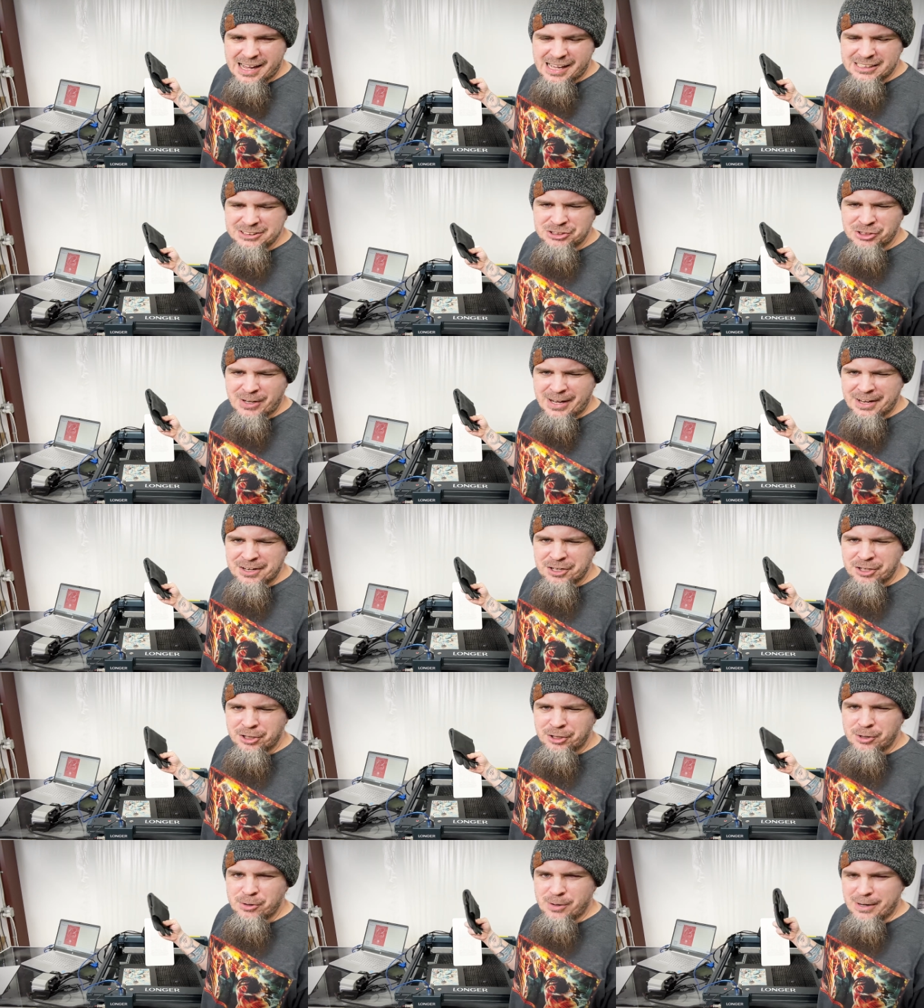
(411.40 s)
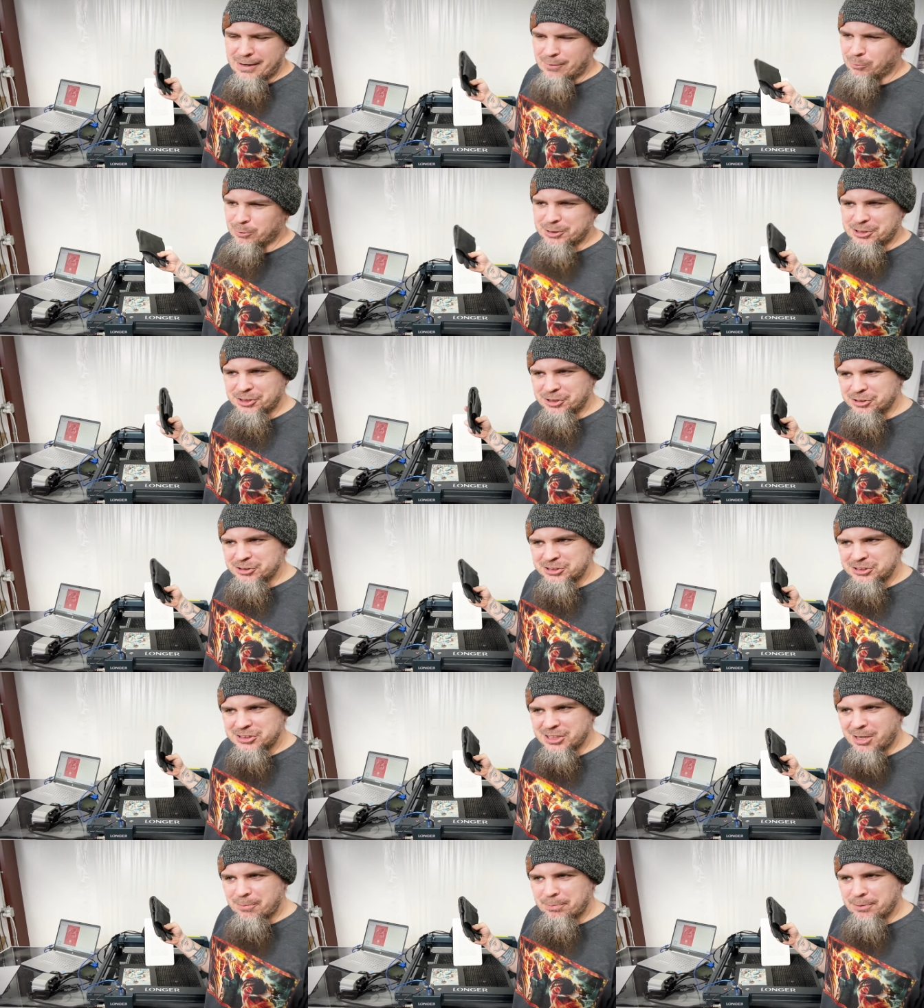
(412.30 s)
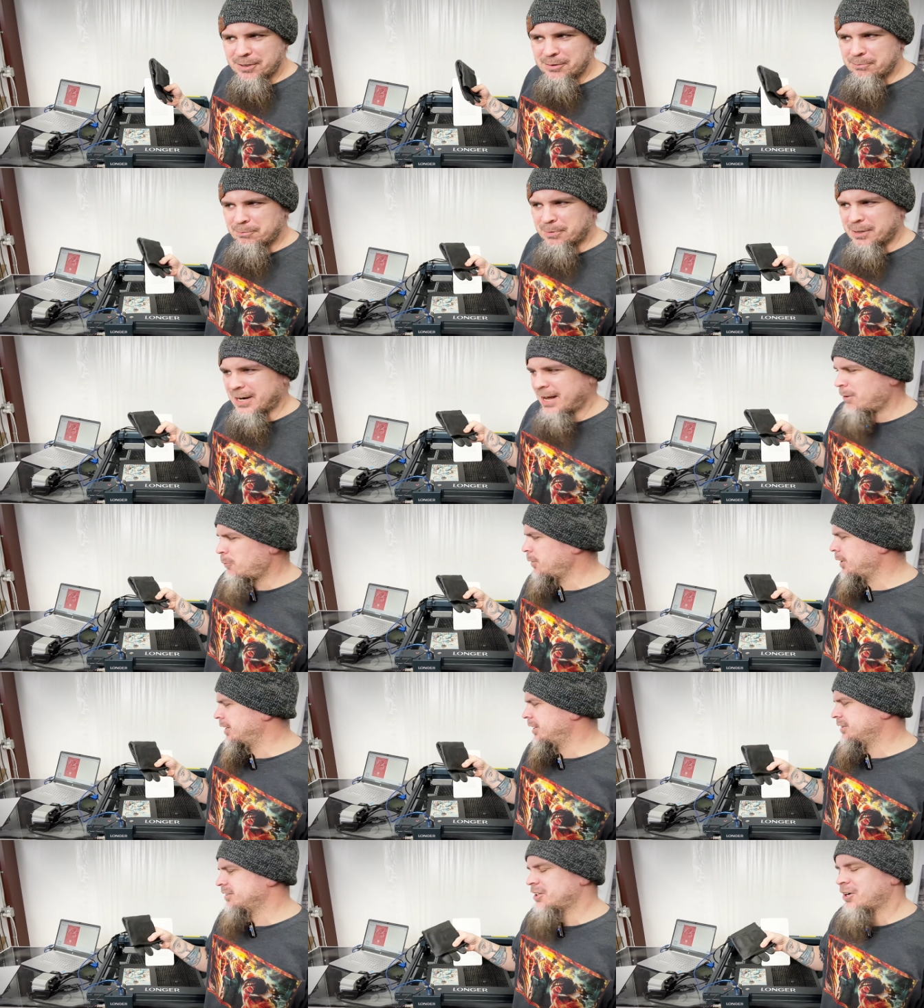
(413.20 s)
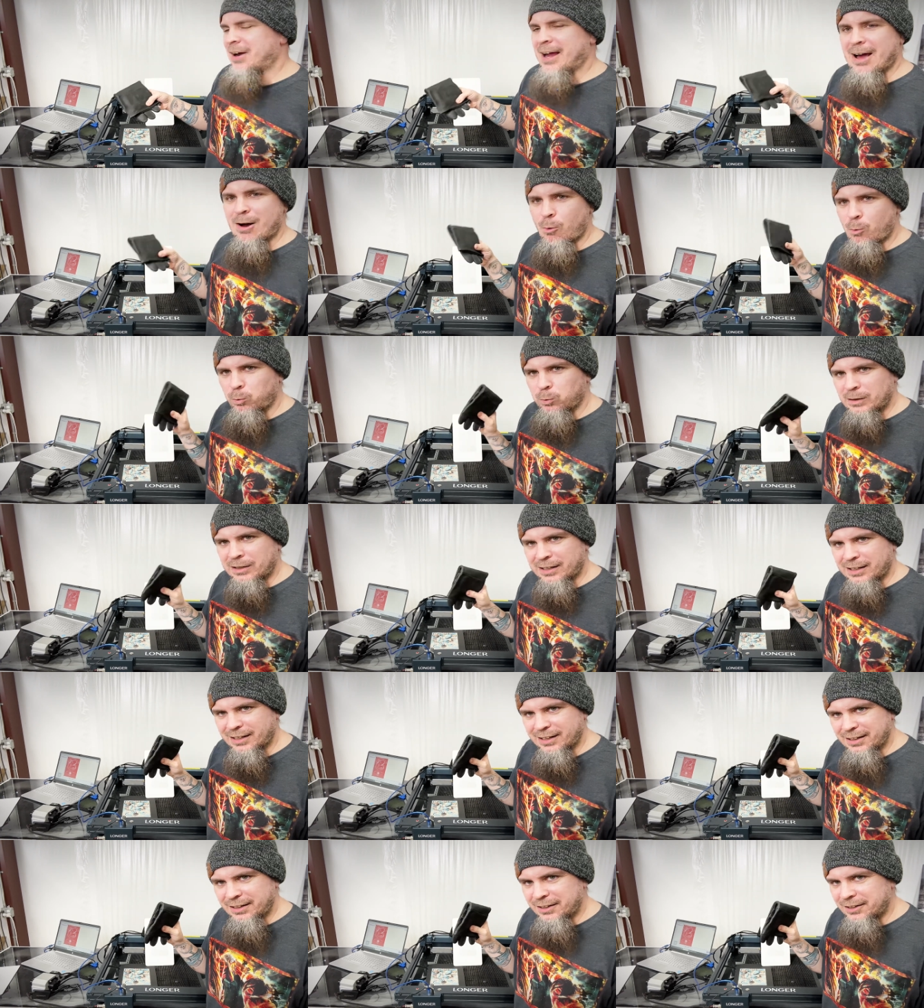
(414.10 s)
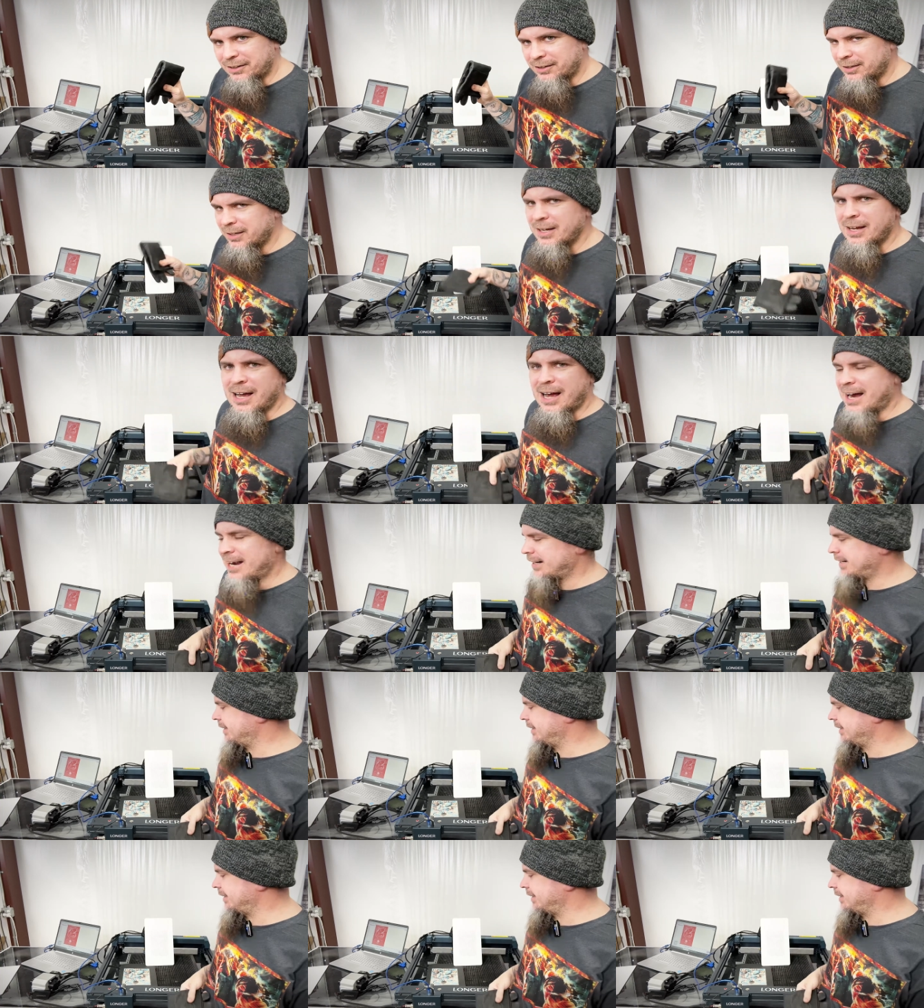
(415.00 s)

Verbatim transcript: so I know it would do something, but I wanted to know how clear I could